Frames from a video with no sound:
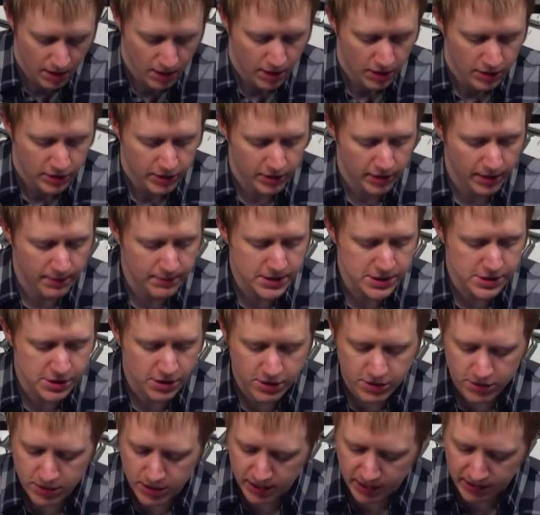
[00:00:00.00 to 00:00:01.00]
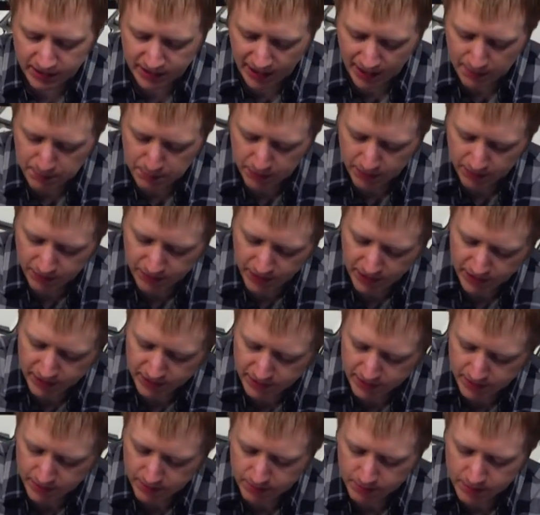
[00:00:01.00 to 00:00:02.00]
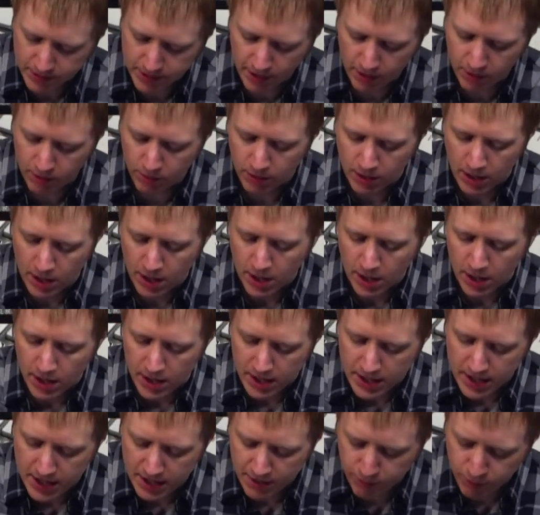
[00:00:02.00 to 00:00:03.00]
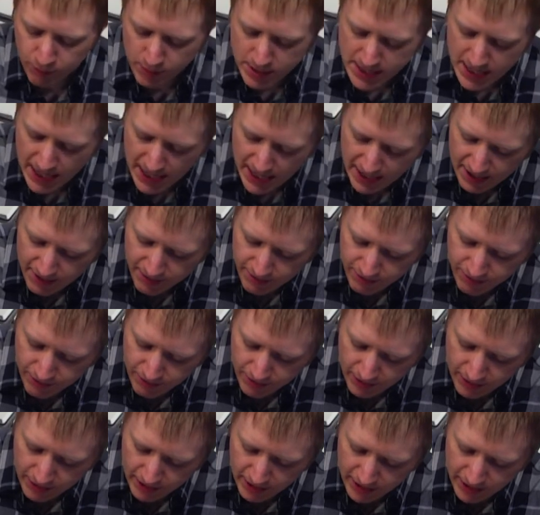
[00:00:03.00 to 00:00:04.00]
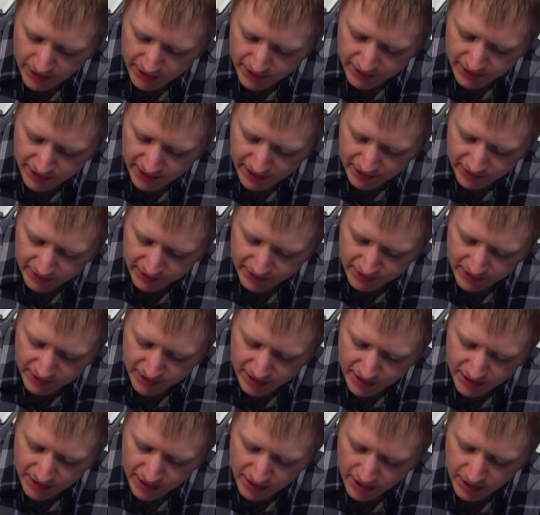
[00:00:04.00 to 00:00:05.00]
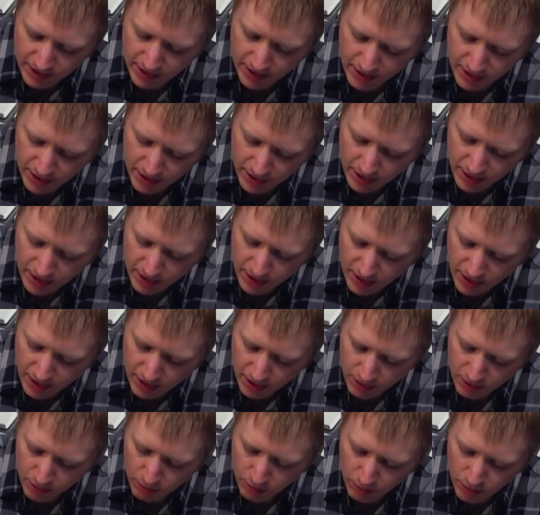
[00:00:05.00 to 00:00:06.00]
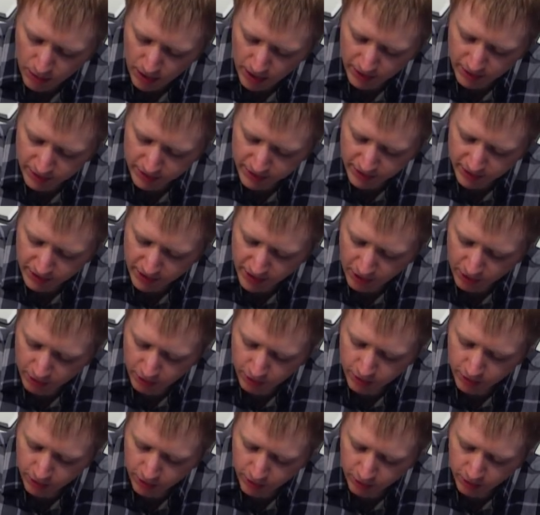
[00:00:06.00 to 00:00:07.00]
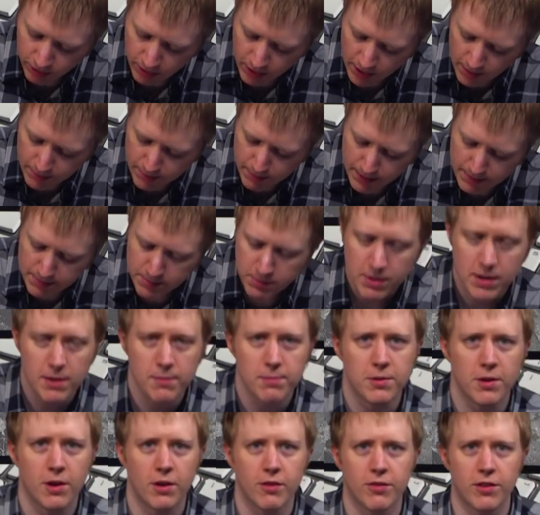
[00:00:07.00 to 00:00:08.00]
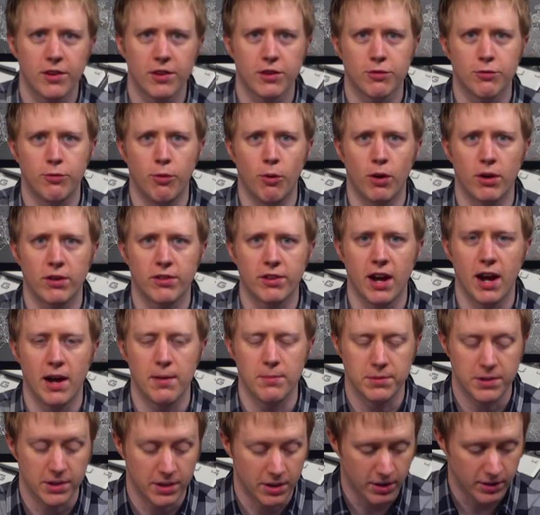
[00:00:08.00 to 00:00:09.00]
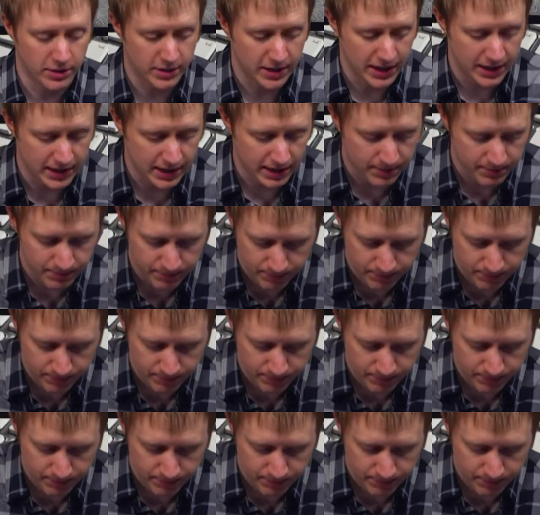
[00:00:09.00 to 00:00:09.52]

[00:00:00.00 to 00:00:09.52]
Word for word: So let me show you an example of this. So if we have the context want to go to, maybe we observe this four times in our data.